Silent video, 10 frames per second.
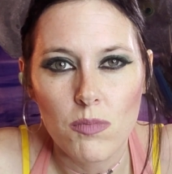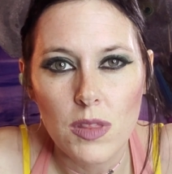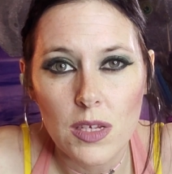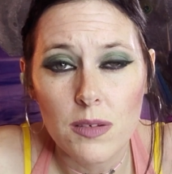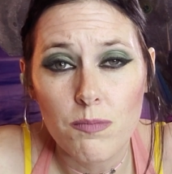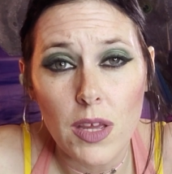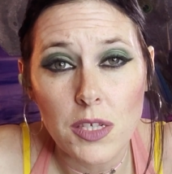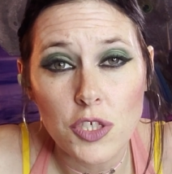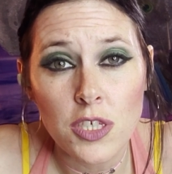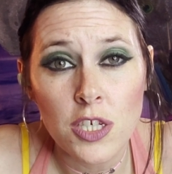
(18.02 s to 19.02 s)
The
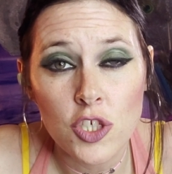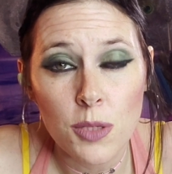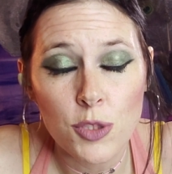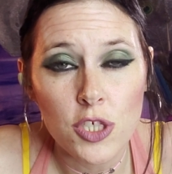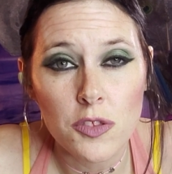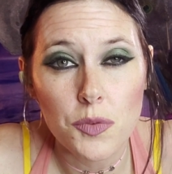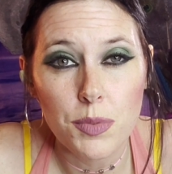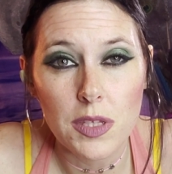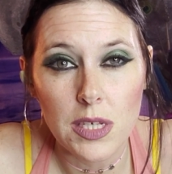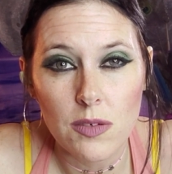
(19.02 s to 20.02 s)
ancient Egyptians
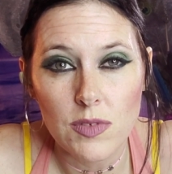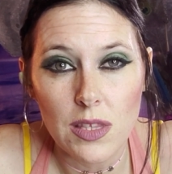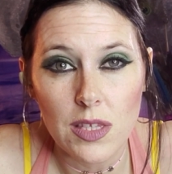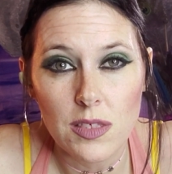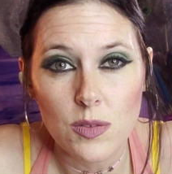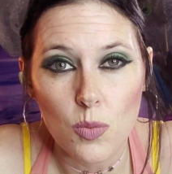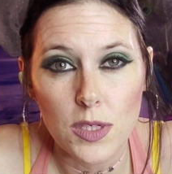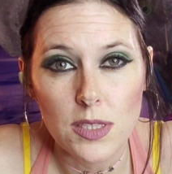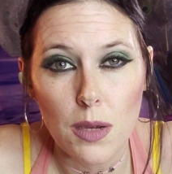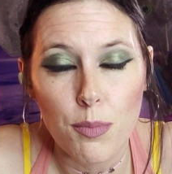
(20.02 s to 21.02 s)
believed that this
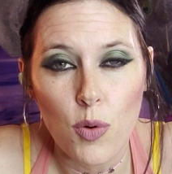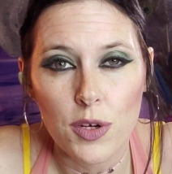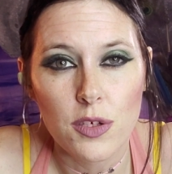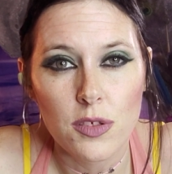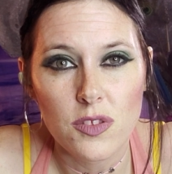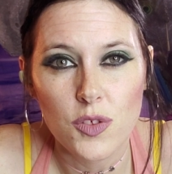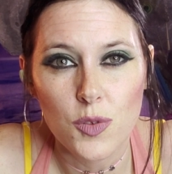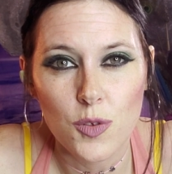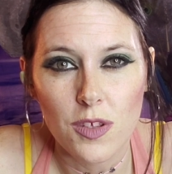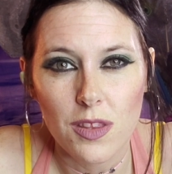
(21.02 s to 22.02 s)
was a portal
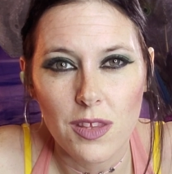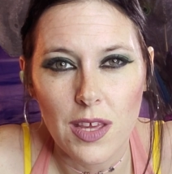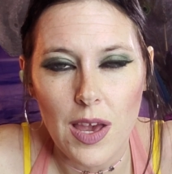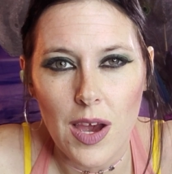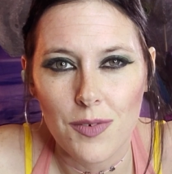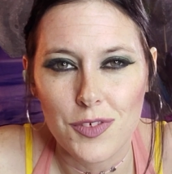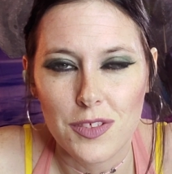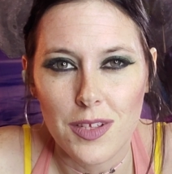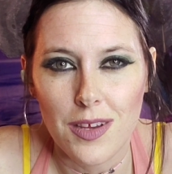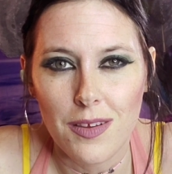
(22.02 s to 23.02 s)
to the
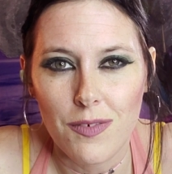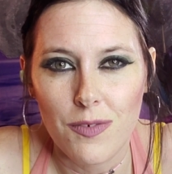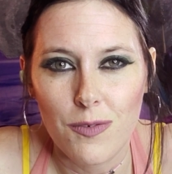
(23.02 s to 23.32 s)
afterlife.